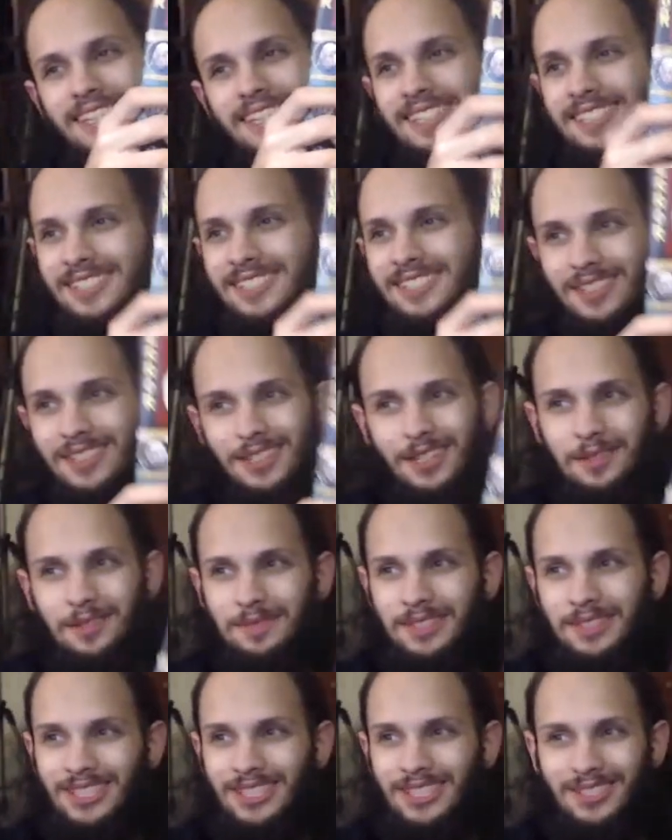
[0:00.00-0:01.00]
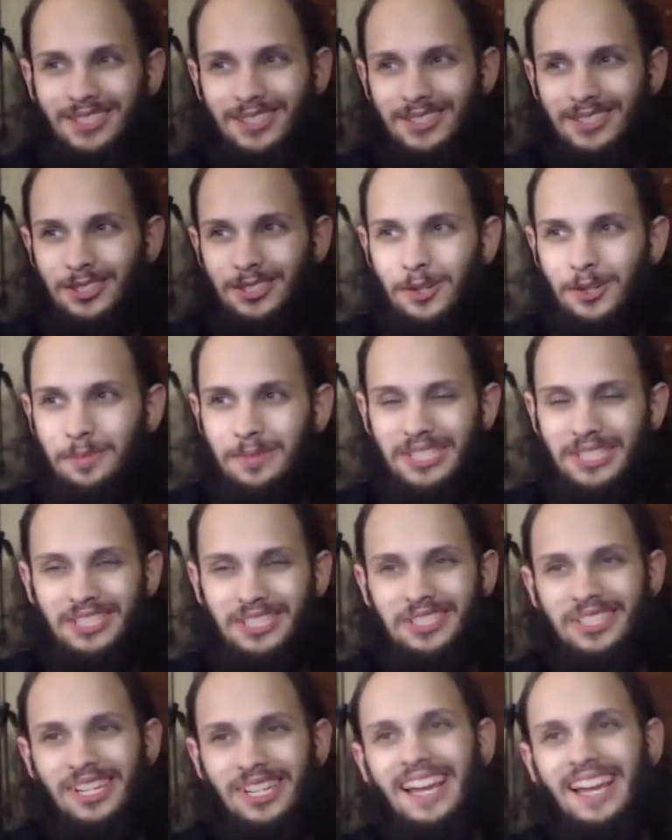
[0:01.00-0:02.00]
He's looking at me. He looks so pissed.